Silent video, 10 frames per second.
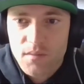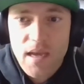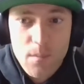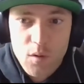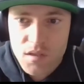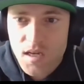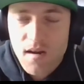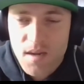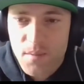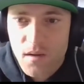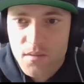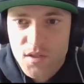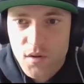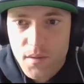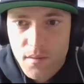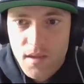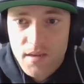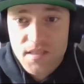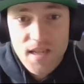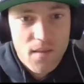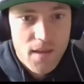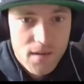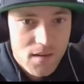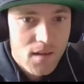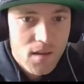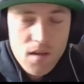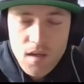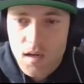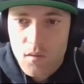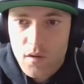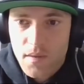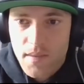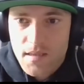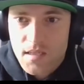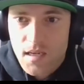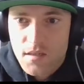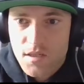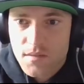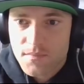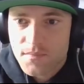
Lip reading: able to talk about certain things now that we're at that stage.